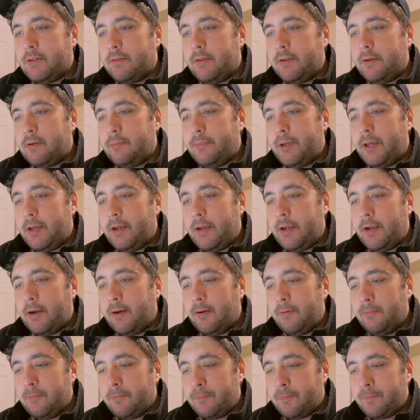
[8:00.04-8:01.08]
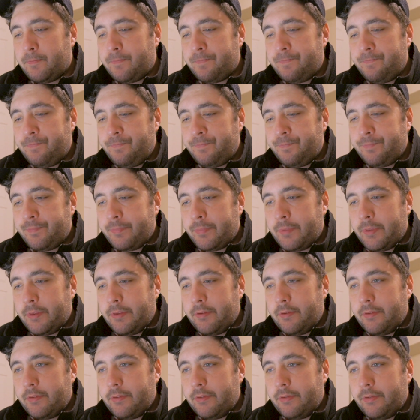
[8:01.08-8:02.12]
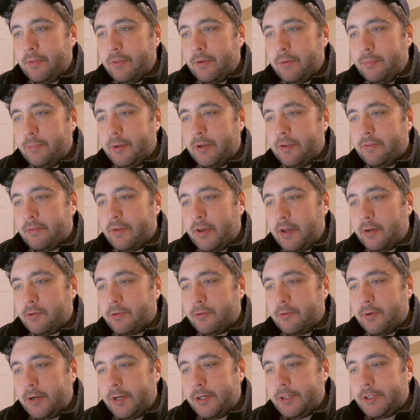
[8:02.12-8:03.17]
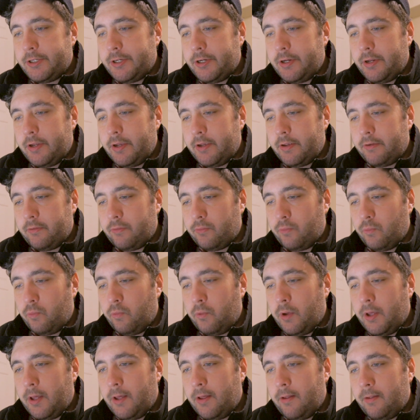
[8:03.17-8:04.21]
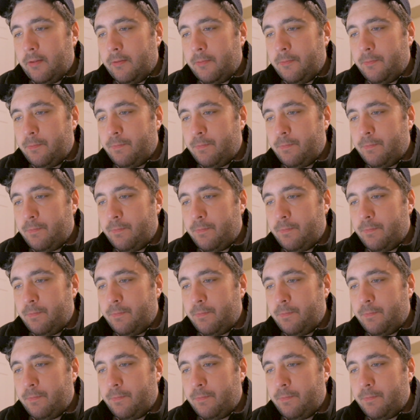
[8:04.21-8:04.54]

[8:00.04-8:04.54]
a little bit here. A little bit of saturation as well.